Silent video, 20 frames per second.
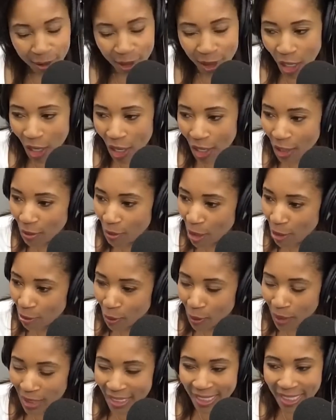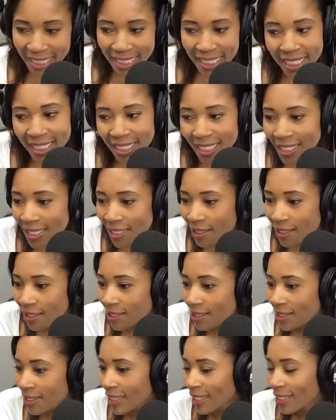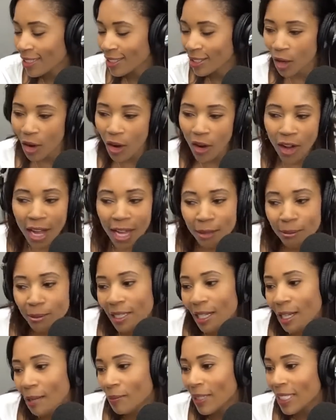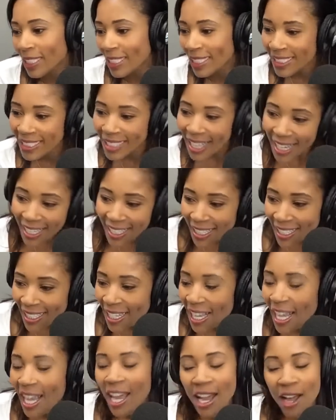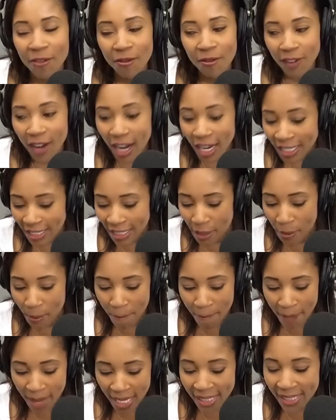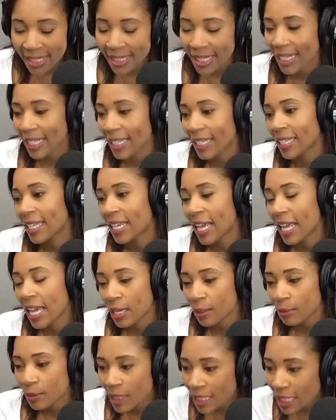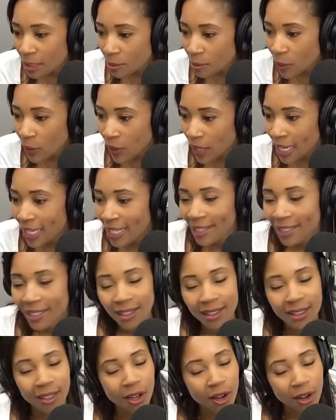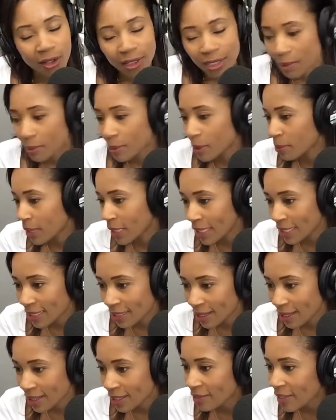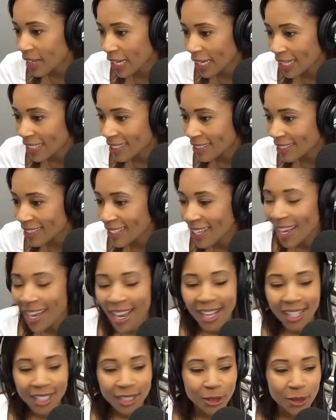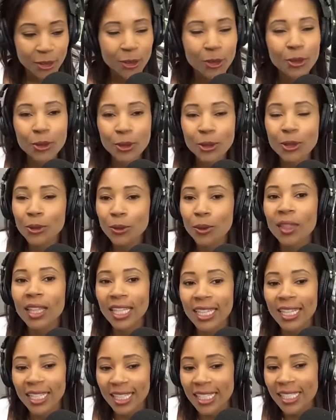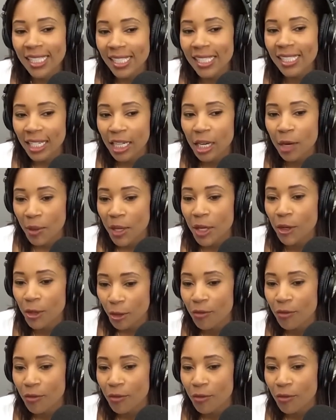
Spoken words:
they've been talking about it for, what, 6 years, yes. Getting us all hyped up and excited. And finally, May 2nd, MGM Grand, the ultimate place, Las Vegas. Do you think that this is going to be a